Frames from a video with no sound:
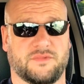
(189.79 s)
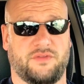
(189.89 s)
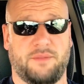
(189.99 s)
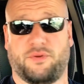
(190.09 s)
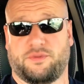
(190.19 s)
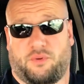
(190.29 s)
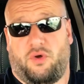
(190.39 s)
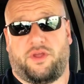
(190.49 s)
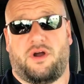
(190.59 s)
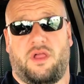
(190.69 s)
and then put the
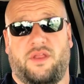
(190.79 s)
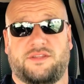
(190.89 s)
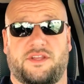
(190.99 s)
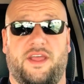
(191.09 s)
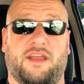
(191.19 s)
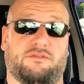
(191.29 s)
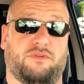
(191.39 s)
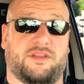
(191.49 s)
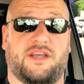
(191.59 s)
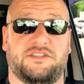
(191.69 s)
pulley on, then it's a negative
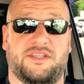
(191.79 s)
3,000